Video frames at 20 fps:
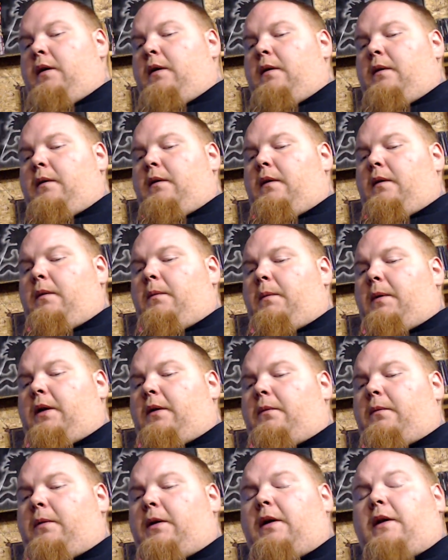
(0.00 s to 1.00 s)
When in
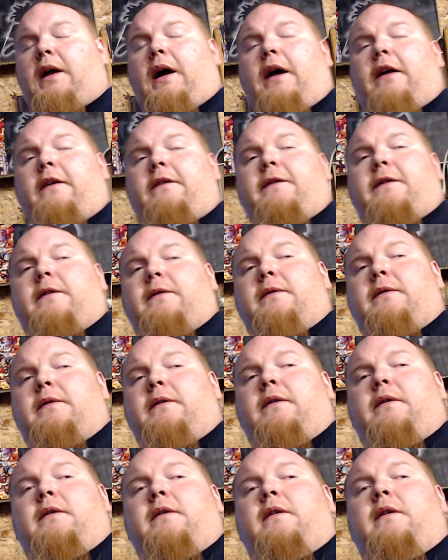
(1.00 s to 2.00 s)
real life,
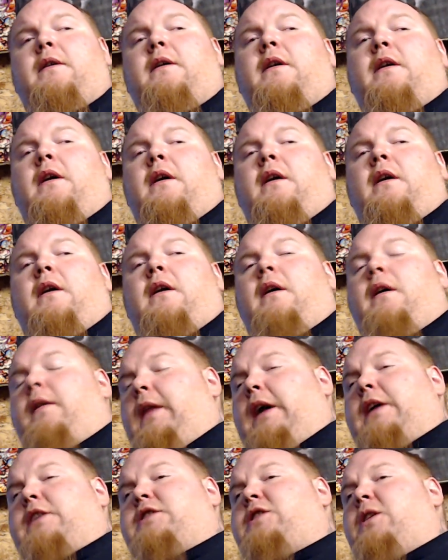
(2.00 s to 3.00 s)
that
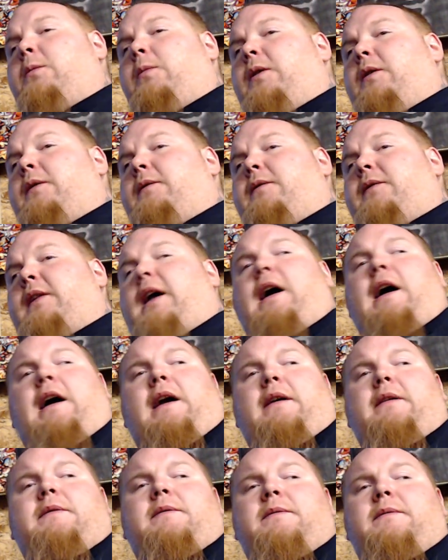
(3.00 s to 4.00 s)
shit wouldn't fly.
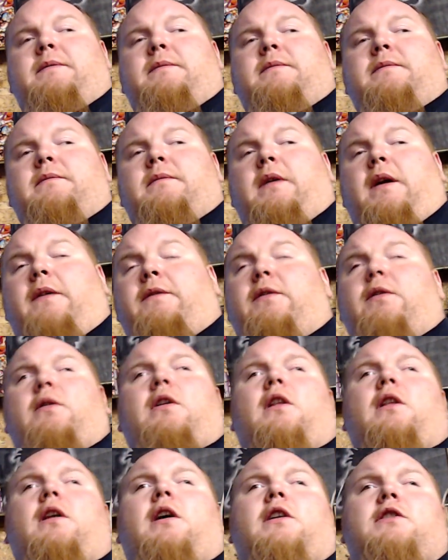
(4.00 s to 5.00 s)
If you're in a
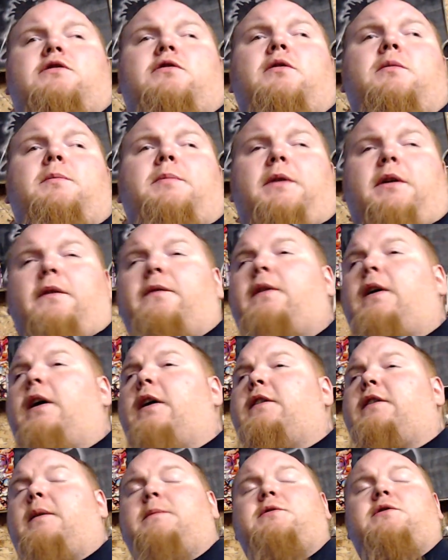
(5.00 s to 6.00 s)
large group of your friends,
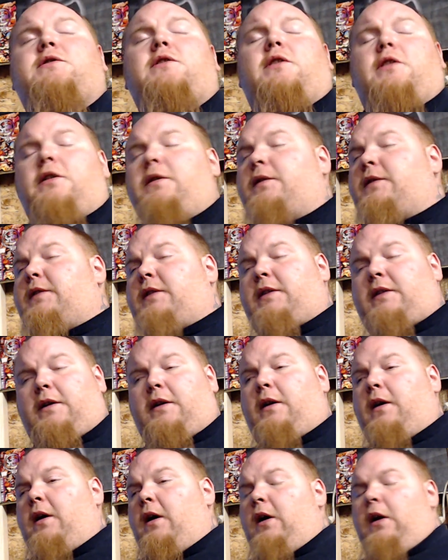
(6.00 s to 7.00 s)
I'm sure you'll sit there,
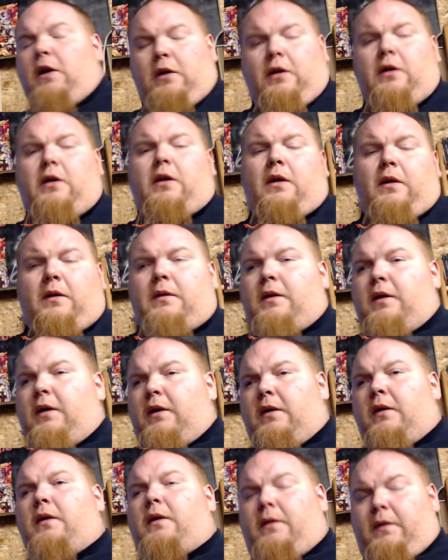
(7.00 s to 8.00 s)

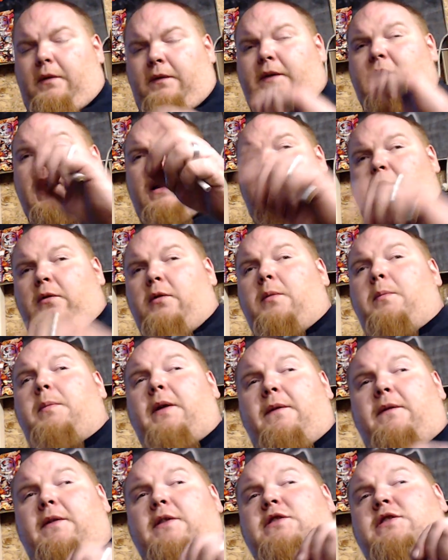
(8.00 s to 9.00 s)
if you got a group, but if
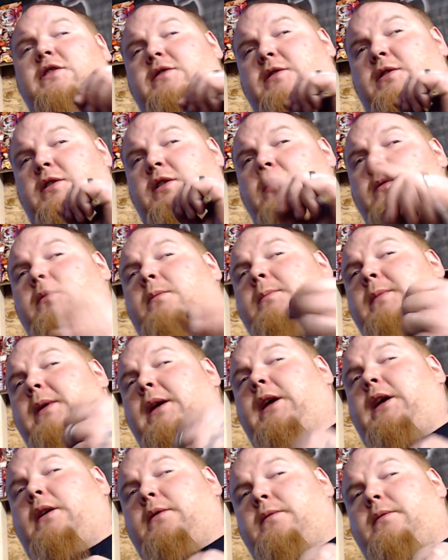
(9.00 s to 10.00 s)
it's just you and
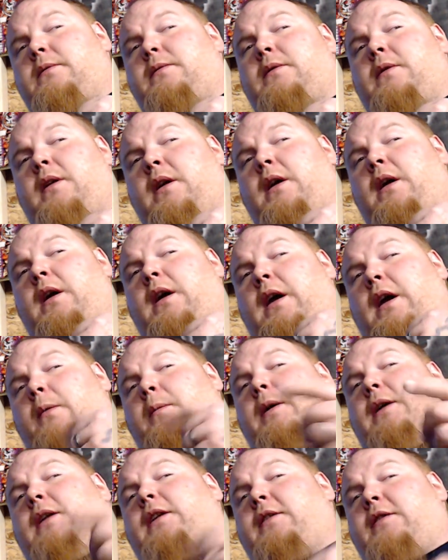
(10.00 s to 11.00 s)
me, and we
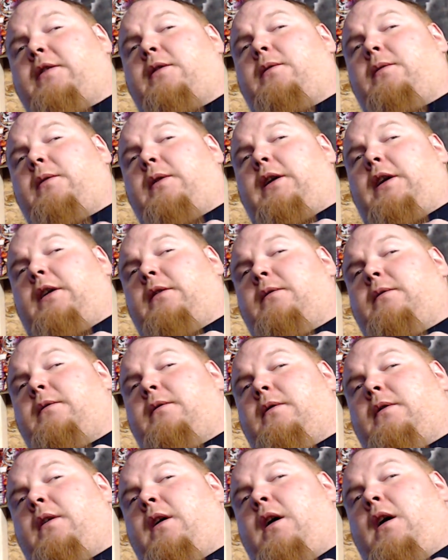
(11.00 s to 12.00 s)
disagree,
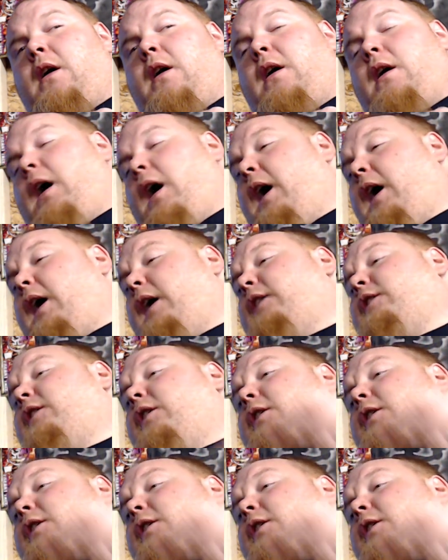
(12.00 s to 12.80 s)
odds are you're going